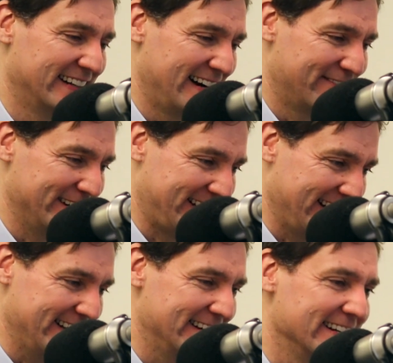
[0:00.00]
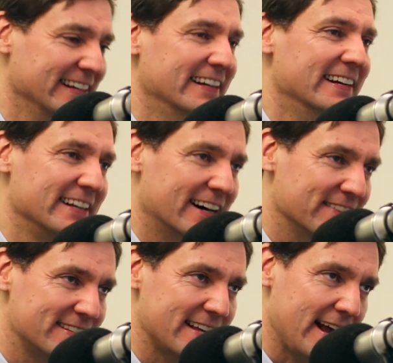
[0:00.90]
Every kid
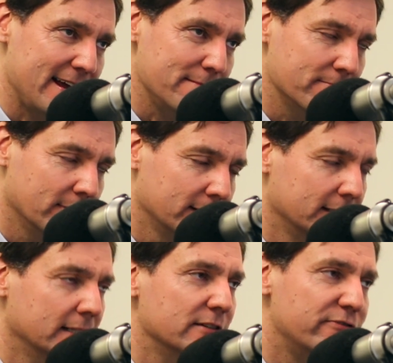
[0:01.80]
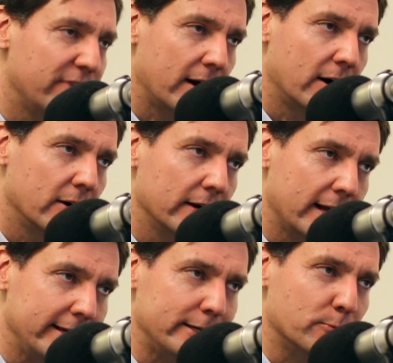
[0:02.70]
got the same fair
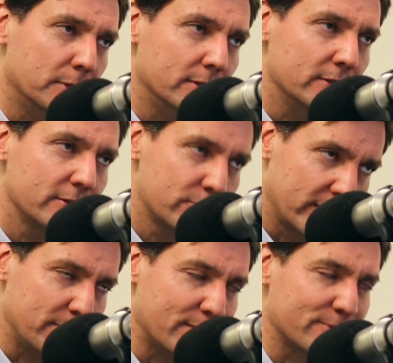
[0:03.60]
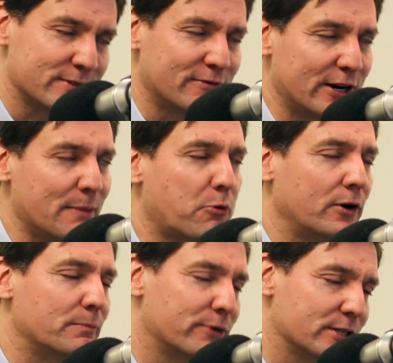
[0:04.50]
and equal treatment was a very
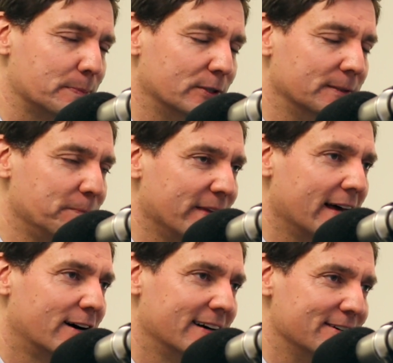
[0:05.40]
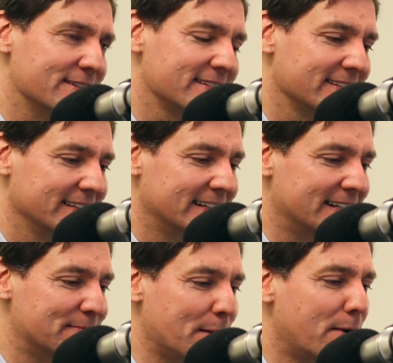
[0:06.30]
important principle at our house.
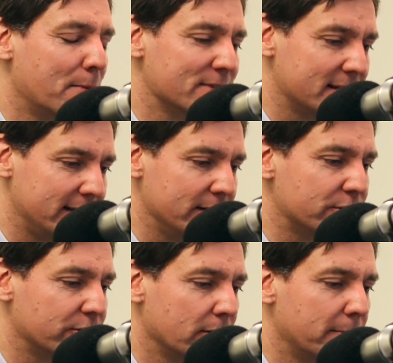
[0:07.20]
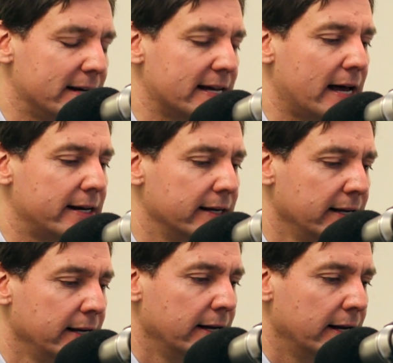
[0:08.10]
My mom was a teacher and my dad
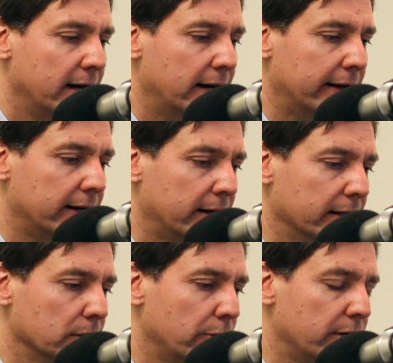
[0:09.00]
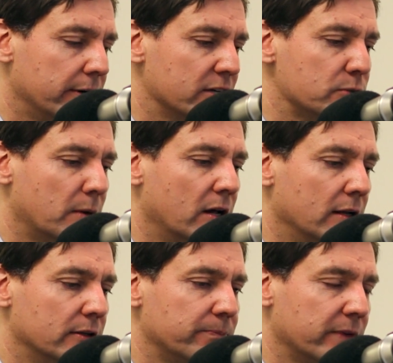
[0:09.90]
a lawyer in a
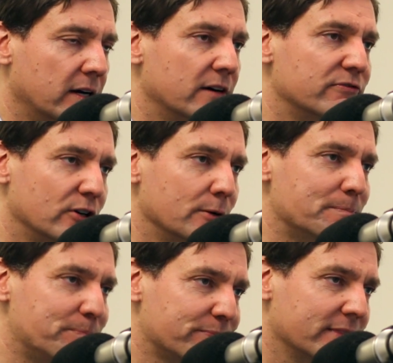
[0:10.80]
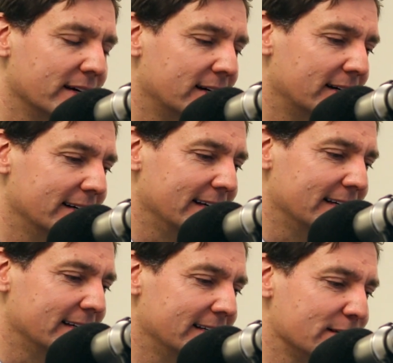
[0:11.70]
small firm,
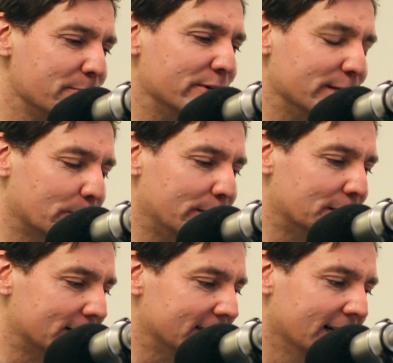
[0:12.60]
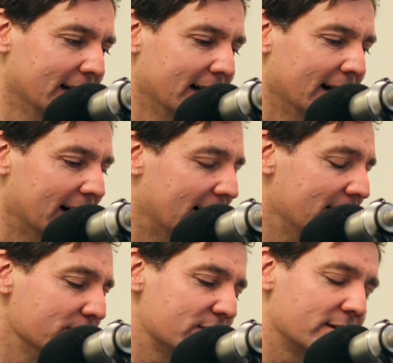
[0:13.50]
a community lawyer, and
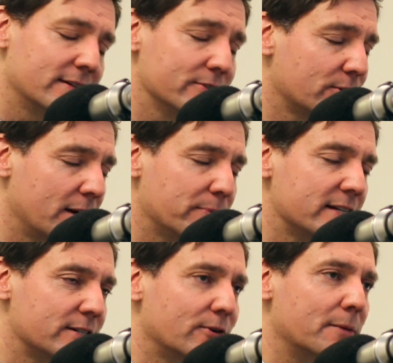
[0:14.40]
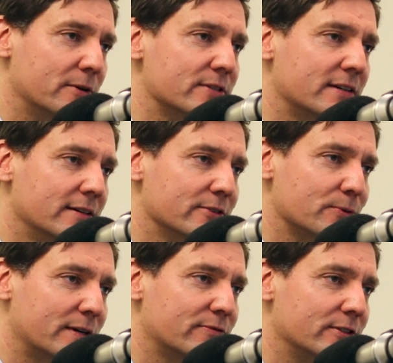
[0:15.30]
it was a great place to grow up. It was
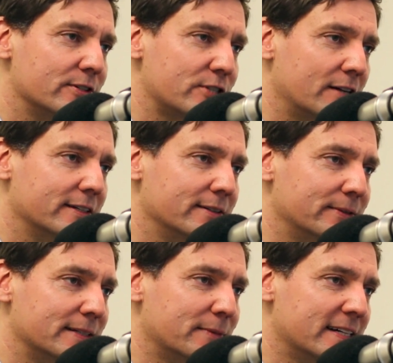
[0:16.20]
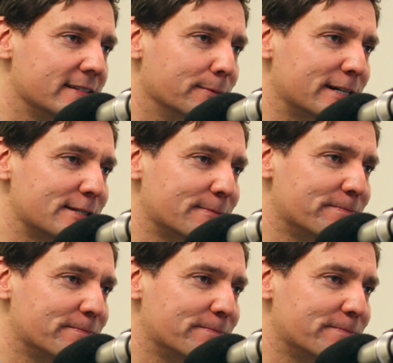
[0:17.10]
a wonderful childhood with my siblings.